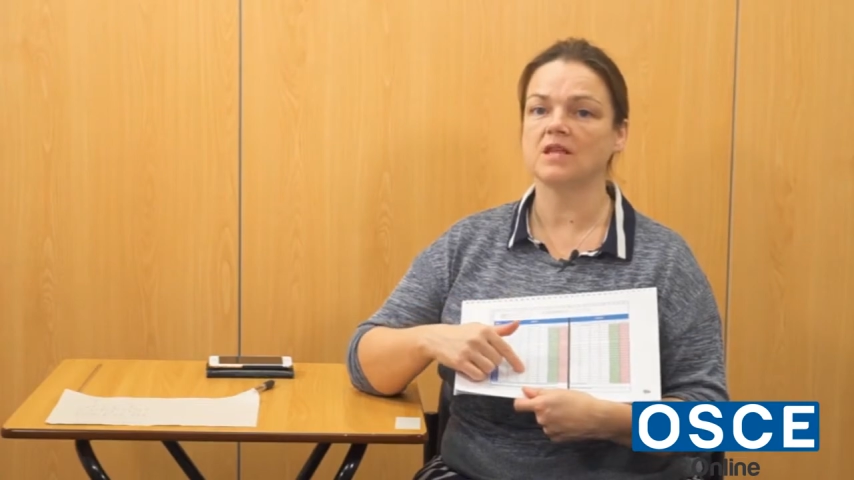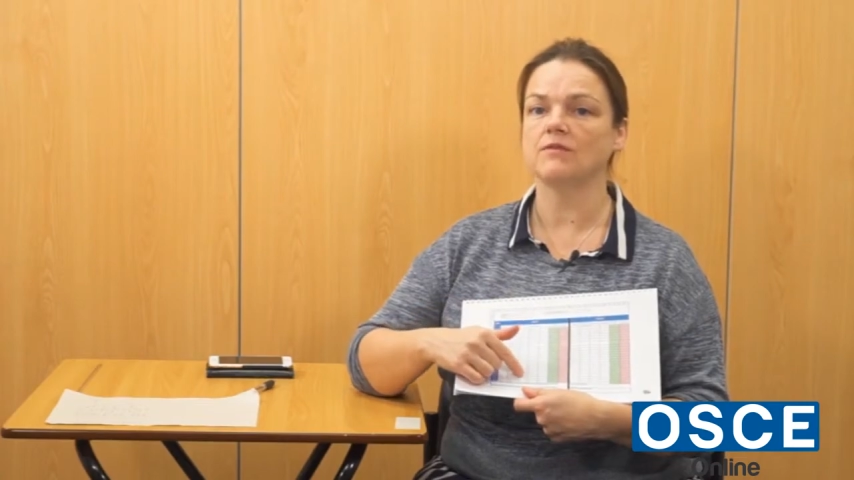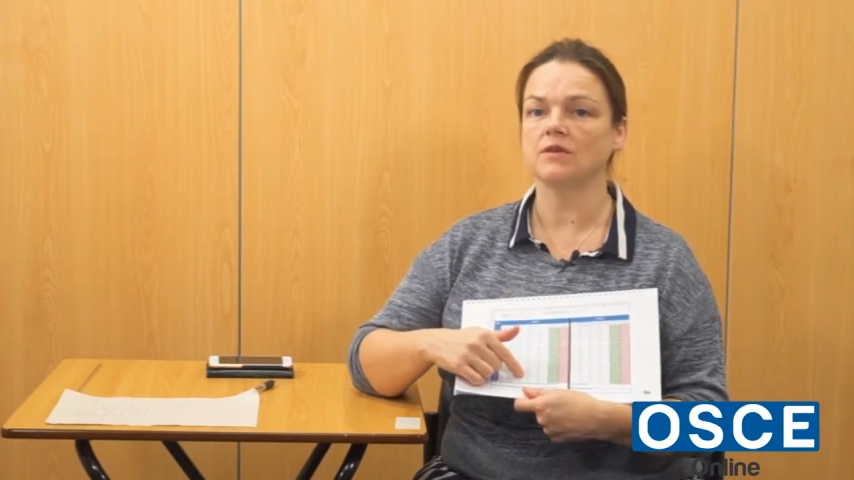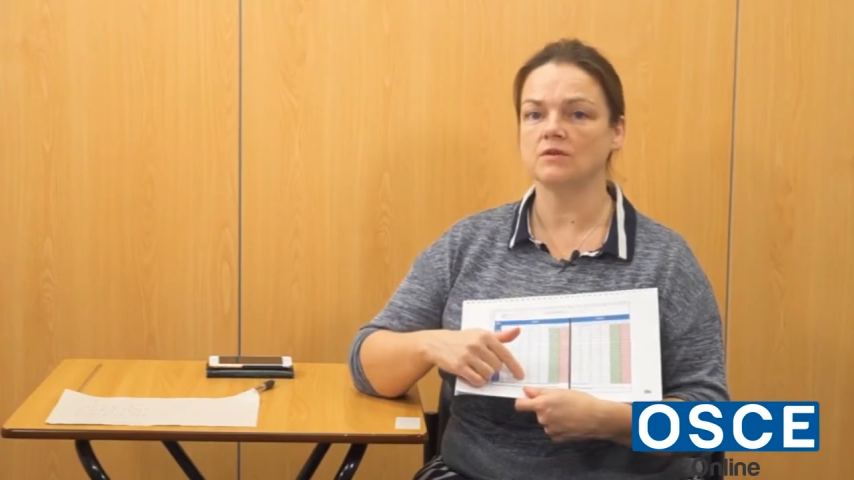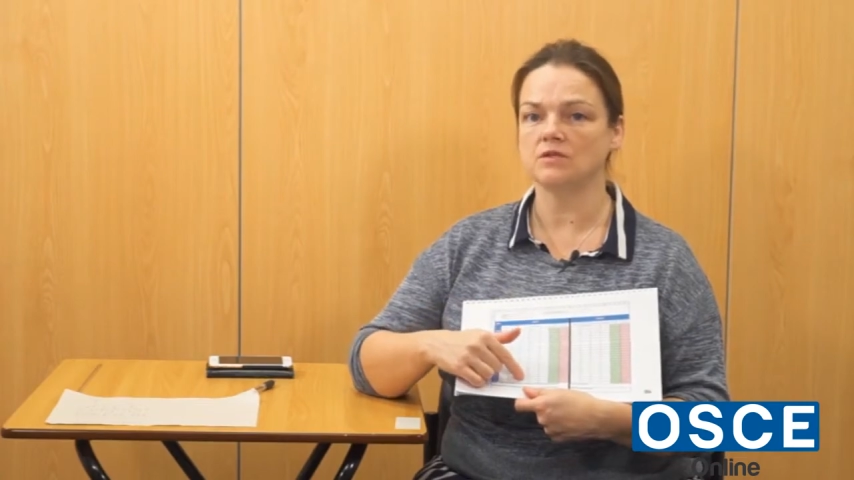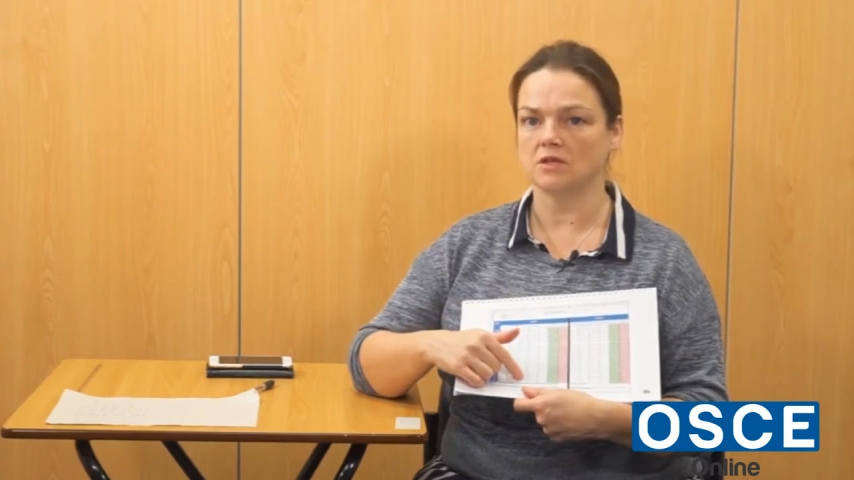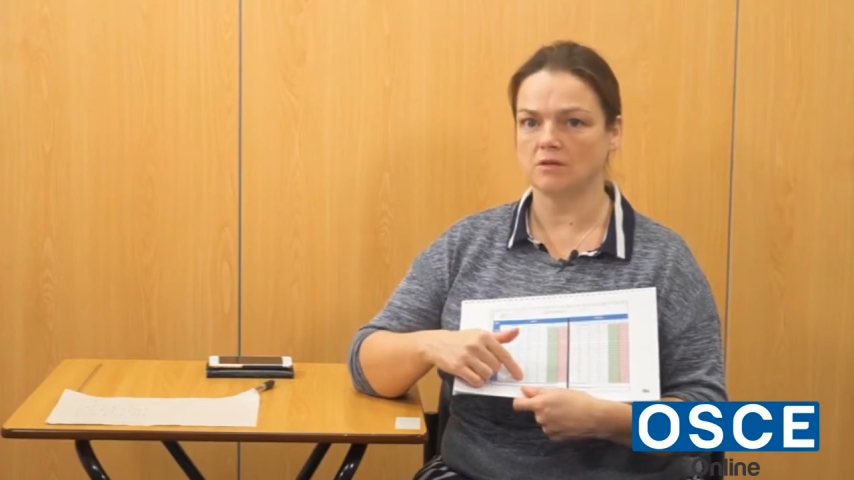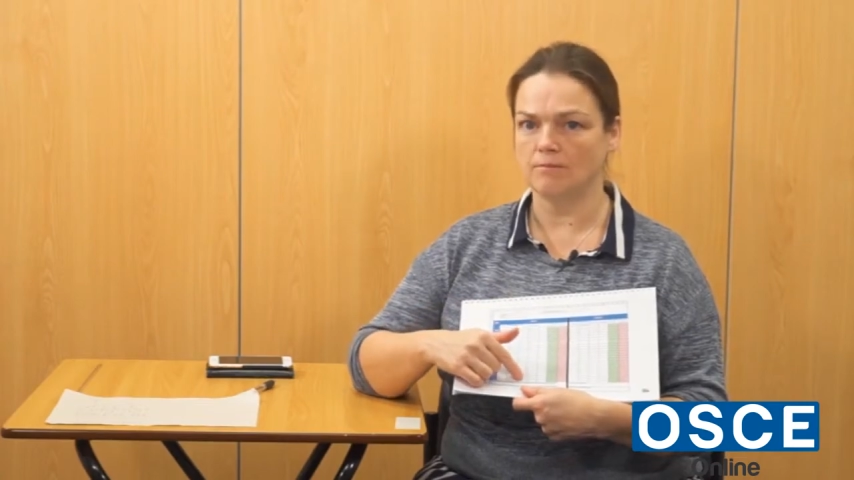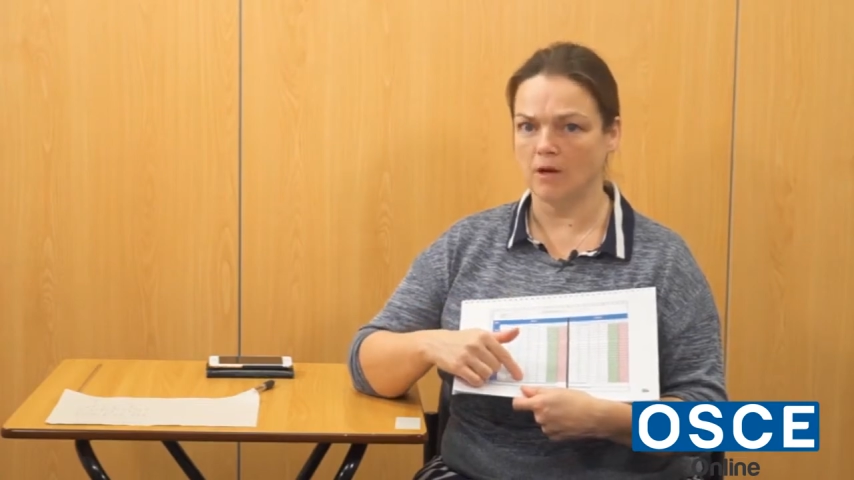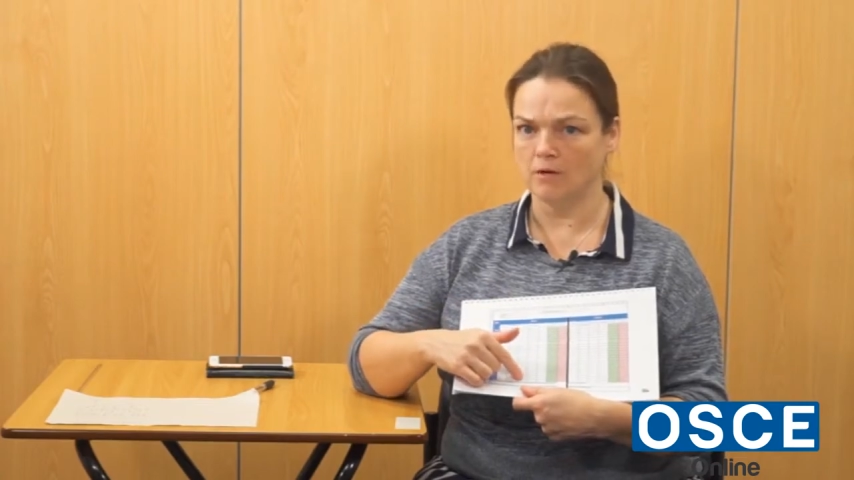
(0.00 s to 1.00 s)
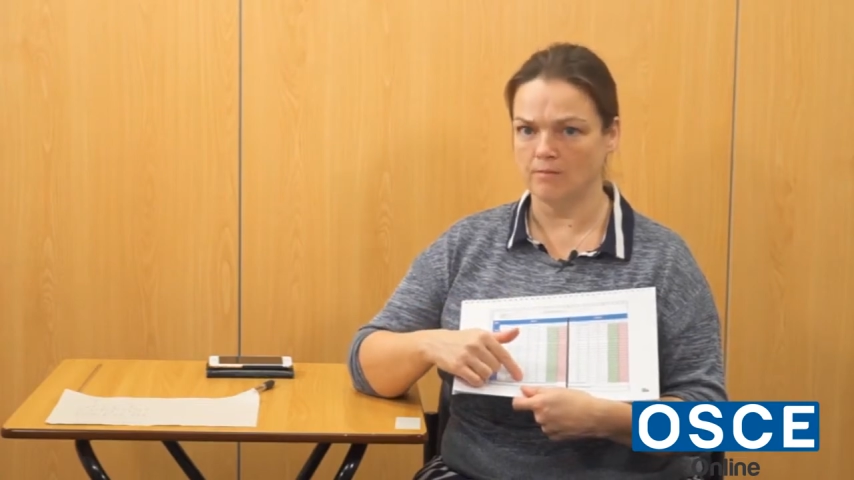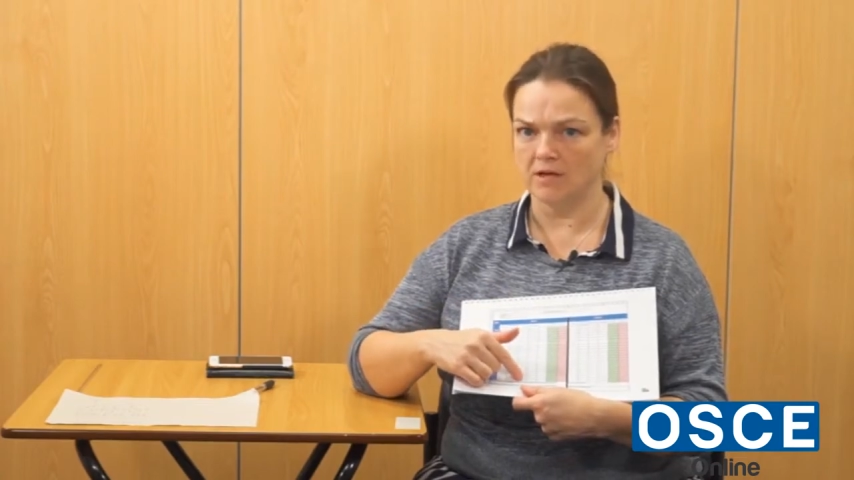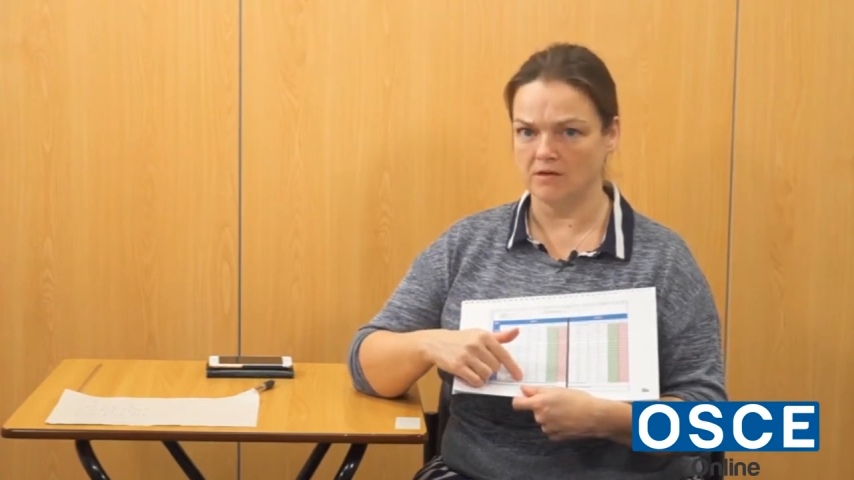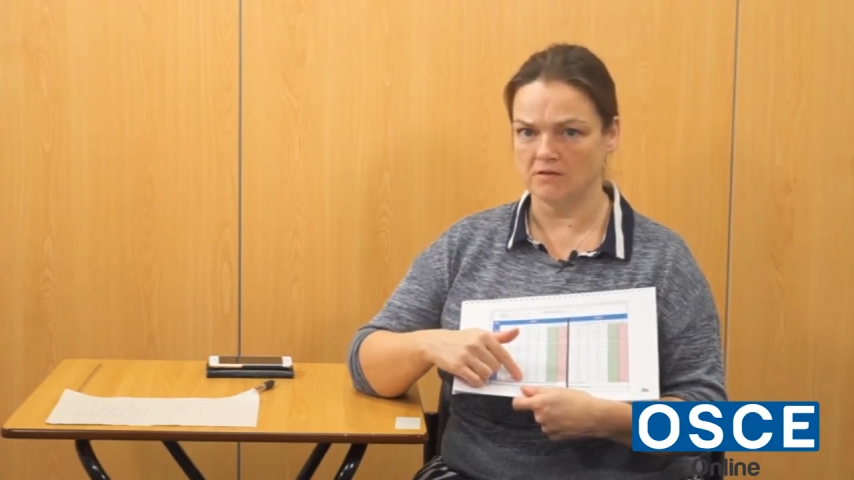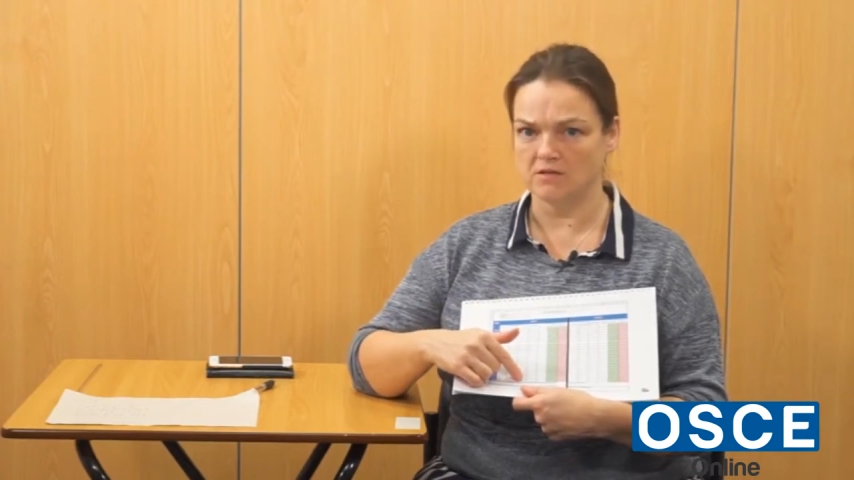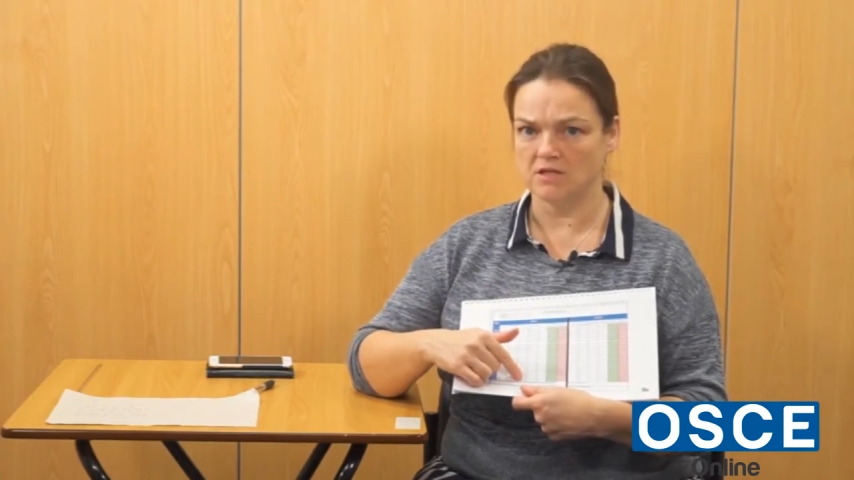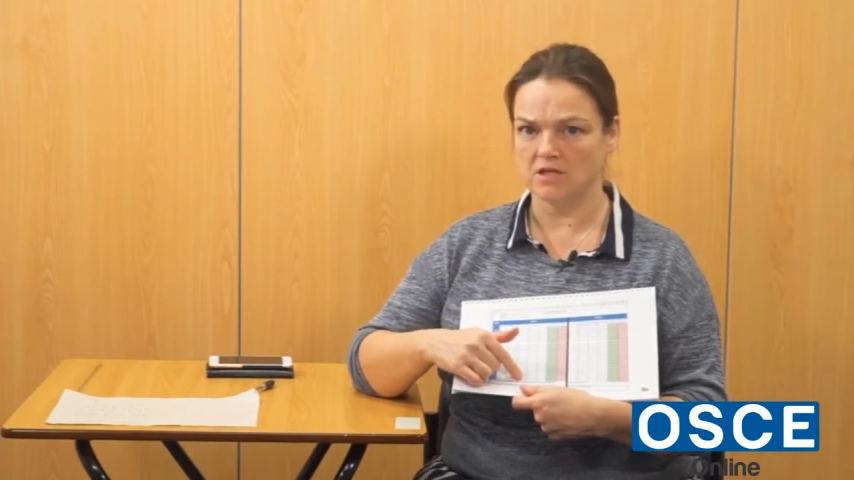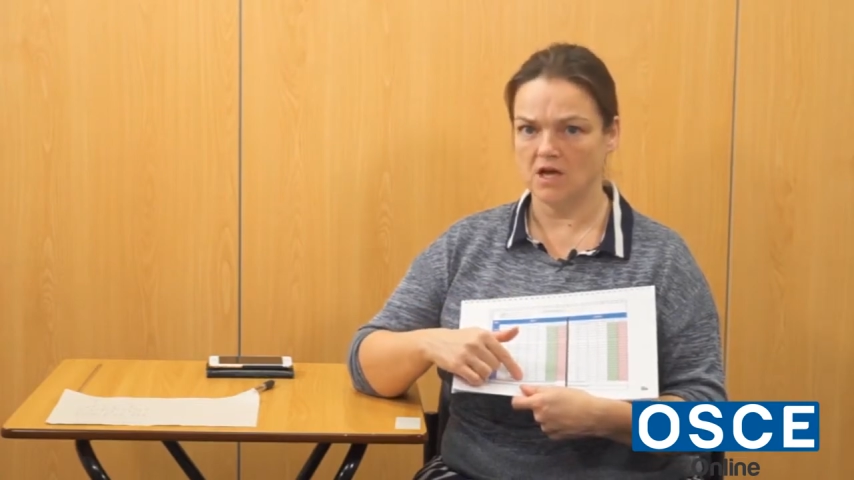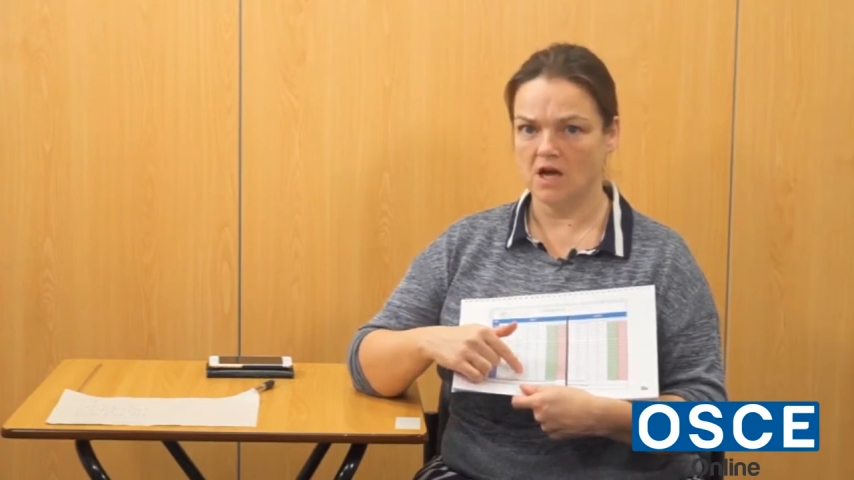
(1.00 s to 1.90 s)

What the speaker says: they've used at the moment.